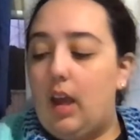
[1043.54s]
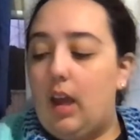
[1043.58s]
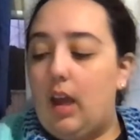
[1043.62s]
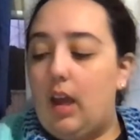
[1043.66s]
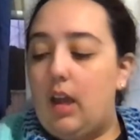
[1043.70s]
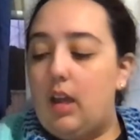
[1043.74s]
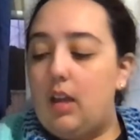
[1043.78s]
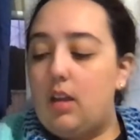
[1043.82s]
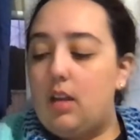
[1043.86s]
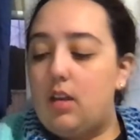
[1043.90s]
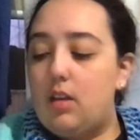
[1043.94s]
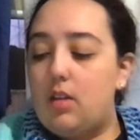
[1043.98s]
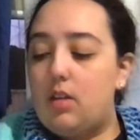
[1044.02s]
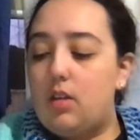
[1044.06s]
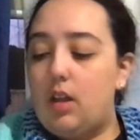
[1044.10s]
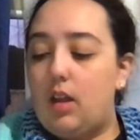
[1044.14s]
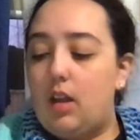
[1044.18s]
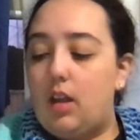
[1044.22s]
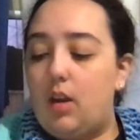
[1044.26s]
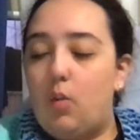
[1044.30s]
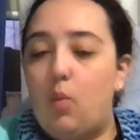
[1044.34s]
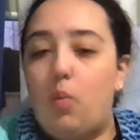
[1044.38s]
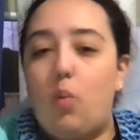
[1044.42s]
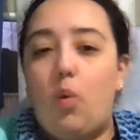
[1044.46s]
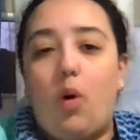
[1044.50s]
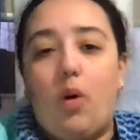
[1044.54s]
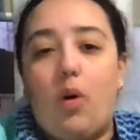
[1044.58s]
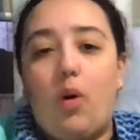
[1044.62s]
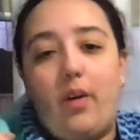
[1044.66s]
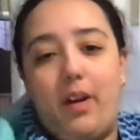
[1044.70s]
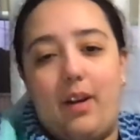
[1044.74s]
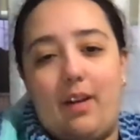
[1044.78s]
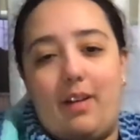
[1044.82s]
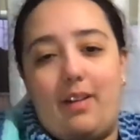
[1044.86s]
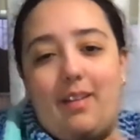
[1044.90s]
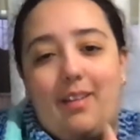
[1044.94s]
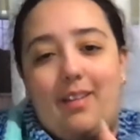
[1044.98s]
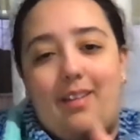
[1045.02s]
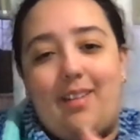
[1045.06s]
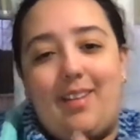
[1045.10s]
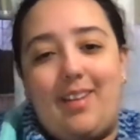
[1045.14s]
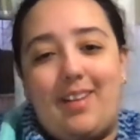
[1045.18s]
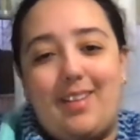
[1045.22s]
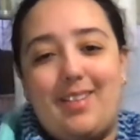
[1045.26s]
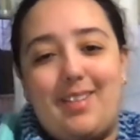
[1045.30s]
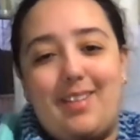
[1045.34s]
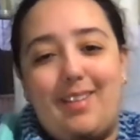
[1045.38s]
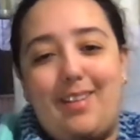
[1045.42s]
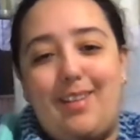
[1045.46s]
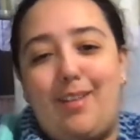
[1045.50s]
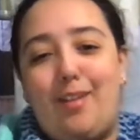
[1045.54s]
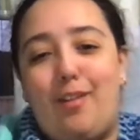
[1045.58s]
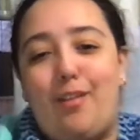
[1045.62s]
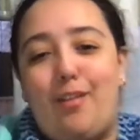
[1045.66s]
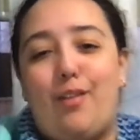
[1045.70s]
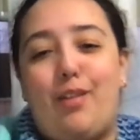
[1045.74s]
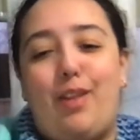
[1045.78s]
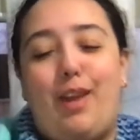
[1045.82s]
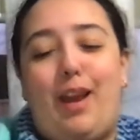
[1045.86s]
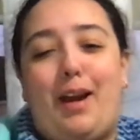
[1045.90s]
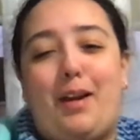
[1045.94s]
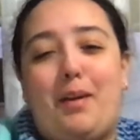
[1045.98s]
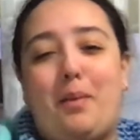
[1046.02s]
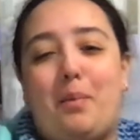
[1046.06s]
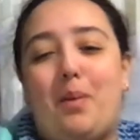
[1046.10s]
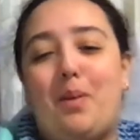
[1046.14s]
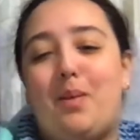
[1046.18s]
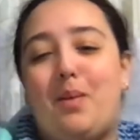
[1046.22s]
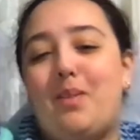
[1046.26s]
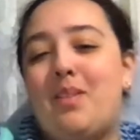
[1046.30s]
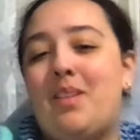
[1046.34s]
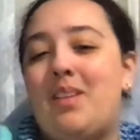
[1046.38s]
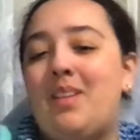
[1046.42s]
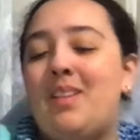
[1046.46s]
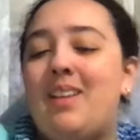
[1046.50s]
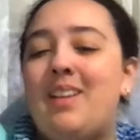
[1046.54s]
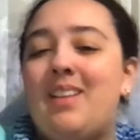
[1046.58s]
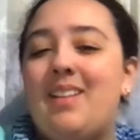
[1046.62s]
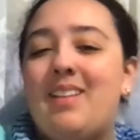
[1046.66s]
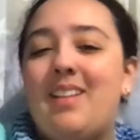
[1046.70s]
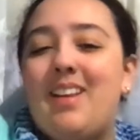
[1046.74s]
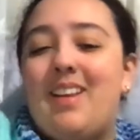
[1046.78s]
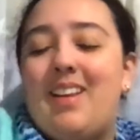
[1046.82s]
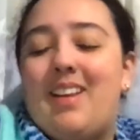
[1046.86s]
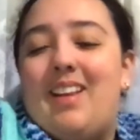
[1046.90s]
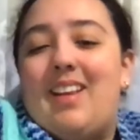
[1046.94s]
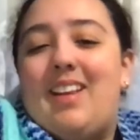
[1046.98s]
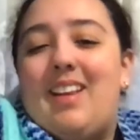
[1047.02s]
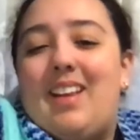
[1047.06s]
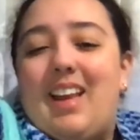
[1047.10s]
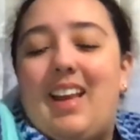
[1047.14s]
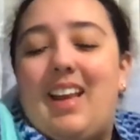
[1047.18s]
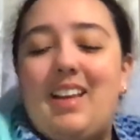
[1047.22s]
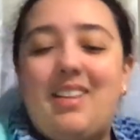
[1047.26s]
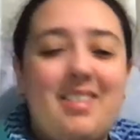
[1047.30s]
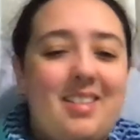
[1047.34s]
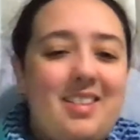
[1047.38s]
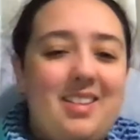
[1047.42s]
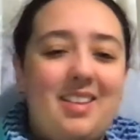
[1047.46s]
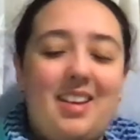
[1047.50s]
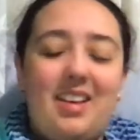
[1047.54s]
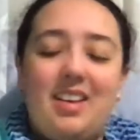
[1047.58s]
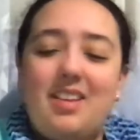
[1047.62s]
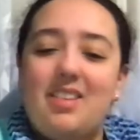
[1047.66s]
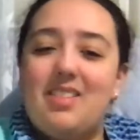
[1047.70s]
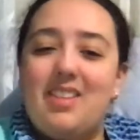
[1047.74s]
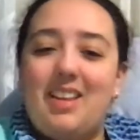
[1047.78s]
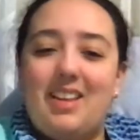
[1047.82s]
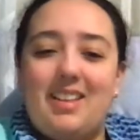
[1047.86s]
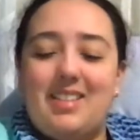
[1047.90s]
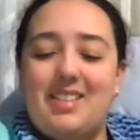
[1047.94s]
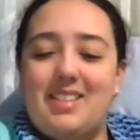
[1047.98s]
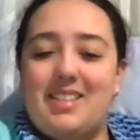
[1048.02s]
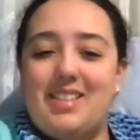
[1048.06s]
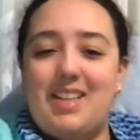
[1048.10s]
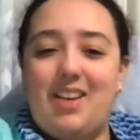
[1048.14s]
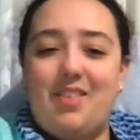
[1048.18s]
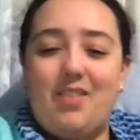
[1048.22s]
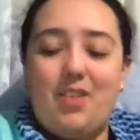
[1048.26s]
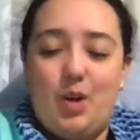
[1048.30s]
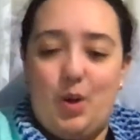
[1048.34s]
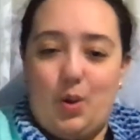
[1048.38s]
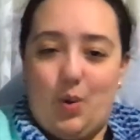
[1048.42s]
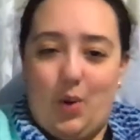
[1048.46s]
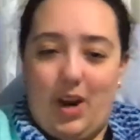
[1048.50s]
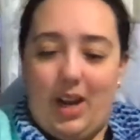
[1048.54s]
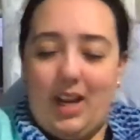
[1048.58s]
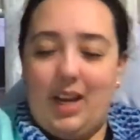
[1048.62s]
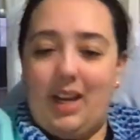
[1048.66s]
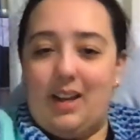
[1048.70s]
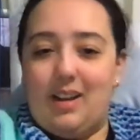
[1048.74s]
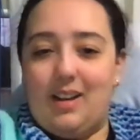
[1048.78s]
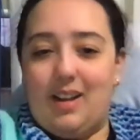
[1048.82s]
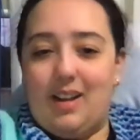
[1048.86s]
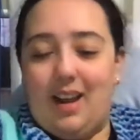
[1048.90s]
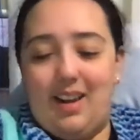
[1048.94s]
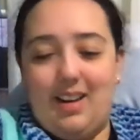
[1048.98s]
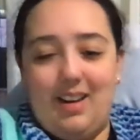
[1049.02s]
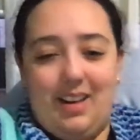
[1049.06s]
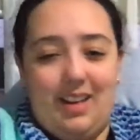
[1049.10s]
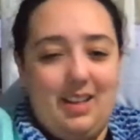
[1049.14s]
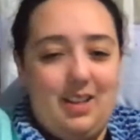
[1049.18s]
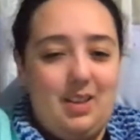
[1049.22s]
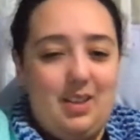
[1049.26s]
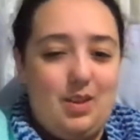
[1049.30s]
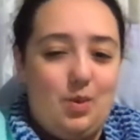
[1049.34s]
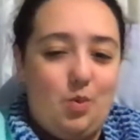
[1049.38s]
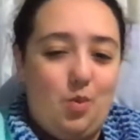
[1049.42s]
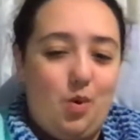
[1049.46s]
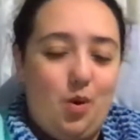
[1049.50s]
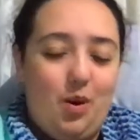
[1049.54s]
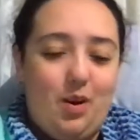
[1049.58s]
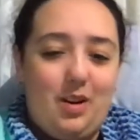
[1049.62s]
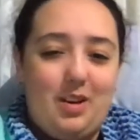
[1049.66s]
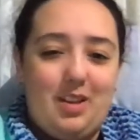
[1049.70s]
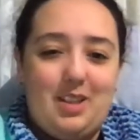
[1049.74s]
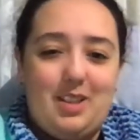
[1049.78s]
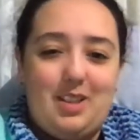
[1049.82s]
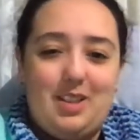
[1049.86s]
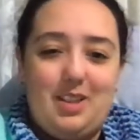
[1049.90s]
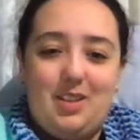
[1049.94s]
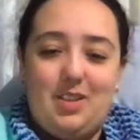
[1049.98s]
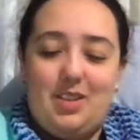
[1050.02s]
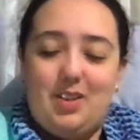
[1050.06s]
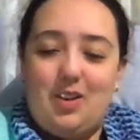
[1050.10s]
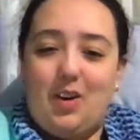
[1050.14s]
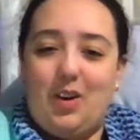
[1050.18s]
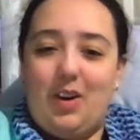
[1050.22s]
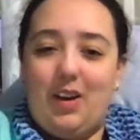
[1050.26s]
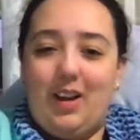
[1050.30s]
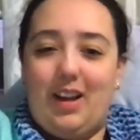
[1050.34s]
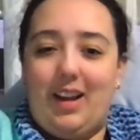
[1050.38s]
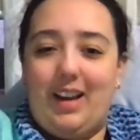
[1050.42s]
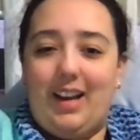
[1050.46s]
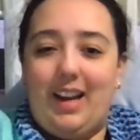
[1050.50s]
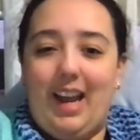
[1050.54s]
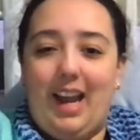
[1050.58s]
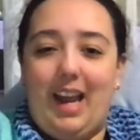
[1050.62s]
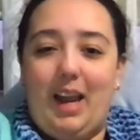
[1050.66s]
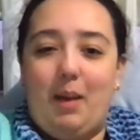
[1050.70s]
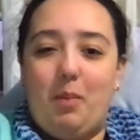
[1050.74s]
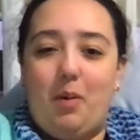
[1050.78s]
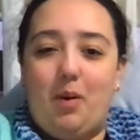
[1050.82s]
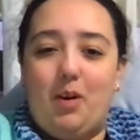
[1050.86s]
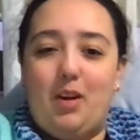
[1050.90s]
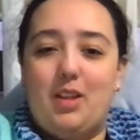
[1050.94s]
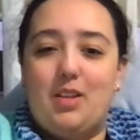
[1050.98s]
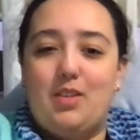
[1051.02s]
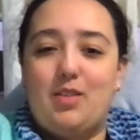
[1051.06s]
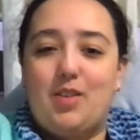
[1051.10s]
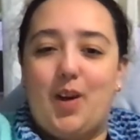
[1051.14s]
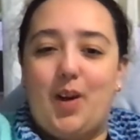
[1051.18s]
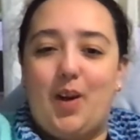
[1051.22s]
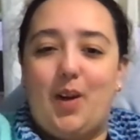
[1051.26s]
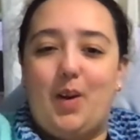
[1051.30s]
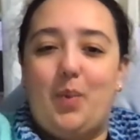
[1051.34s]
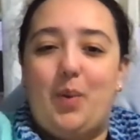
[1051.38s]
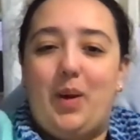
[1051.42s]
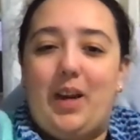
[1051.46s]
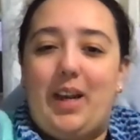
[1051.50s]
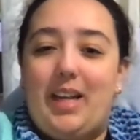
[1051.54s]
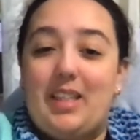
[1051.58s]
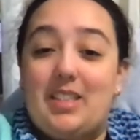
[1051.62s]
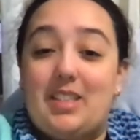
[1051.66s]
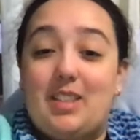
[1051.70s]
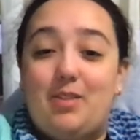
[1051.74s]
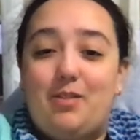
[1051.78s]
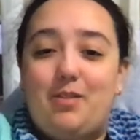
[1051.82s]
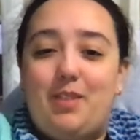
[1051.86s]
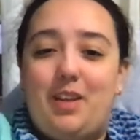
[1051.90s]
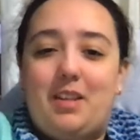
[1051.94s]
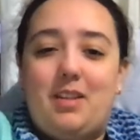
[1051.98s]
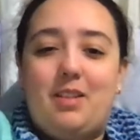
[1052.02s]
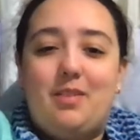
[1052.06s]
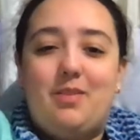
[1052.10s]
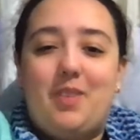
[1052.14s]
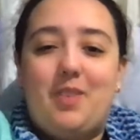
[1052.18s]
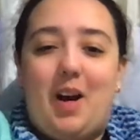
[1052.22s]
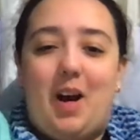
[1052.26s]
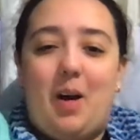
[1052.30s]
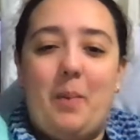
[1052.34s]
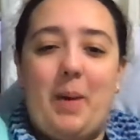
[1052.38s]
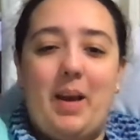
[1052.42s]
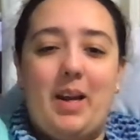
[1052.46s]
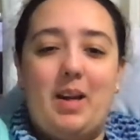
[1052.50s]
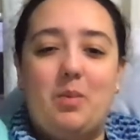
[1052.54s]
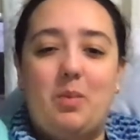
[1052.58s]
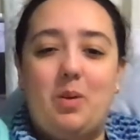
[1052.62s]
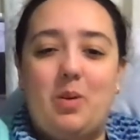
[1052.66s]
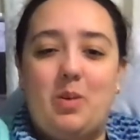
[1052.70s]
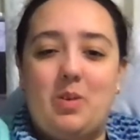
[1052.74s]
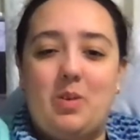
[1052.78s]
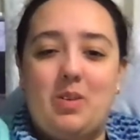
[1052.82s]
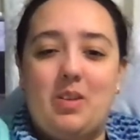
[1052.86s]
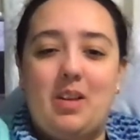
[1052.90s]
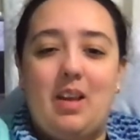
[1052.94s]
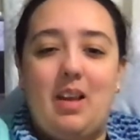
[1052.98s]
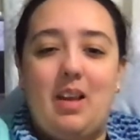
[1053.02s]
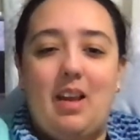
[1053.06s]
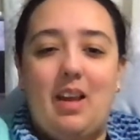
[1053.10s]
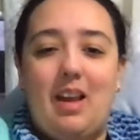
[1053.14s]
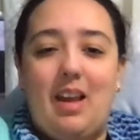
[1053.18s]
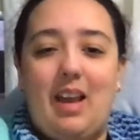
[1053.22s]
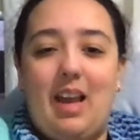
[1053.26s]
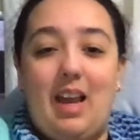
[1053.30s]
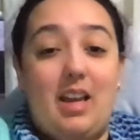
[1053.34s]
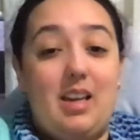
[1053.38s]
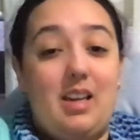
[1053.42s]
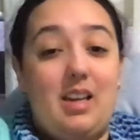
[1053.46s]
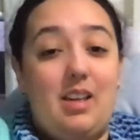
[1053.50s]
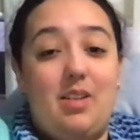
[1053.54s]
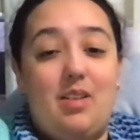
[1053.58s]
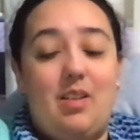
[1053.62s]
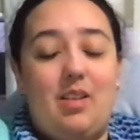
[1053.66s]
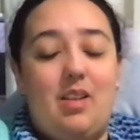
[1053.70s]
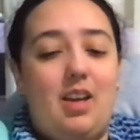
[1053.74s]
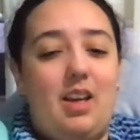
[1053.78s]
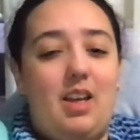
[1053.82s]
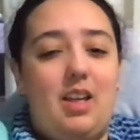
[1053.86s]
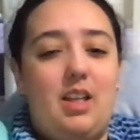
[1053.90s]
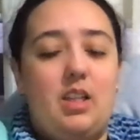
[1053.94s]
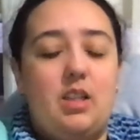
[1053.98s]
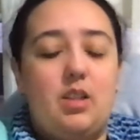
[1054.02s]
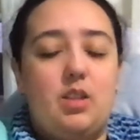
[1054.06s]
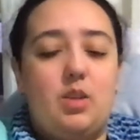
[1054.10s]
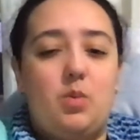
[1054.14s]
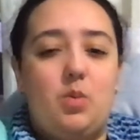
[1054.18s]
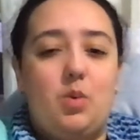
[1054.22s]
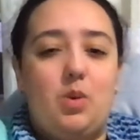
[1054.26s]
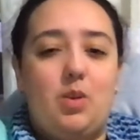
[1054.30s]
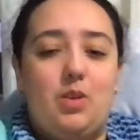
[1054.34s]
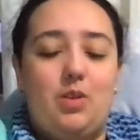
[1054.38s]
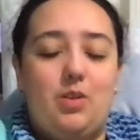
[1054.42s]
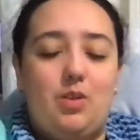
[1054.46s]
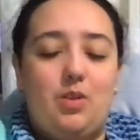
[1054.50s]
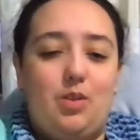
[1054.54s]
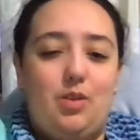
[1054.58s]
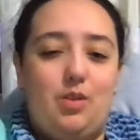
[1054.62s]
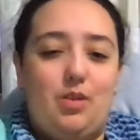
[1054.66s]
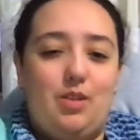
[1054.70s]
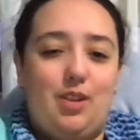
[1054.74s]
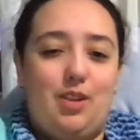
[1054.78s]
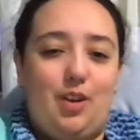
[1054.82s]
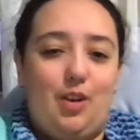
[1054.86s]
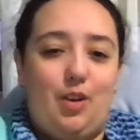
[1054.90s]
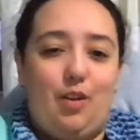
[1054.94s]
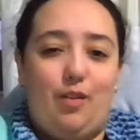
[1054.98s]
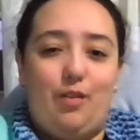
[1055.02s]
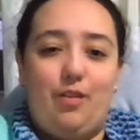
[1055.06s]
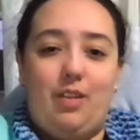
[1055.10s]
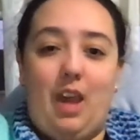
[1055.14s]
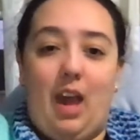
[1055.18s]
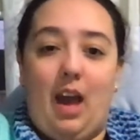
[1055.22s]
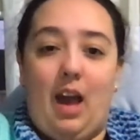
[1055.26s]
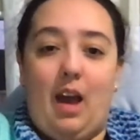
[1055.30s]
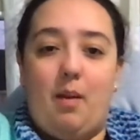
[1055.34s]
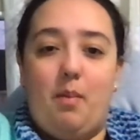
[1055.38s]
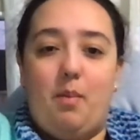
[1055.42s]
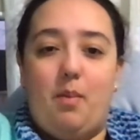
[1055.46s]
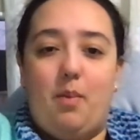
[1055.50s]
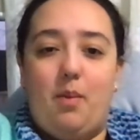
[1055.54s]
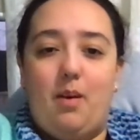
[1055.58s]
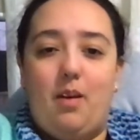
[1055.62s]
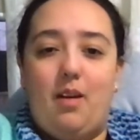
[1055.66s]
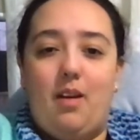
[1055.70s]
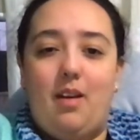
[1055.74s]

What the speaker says: And is like worried because of the animals, and he's like 7 or 8, and he's worried because he's got a game on his phone where he has to feed the farm animals, and he doesn't want to turn off the app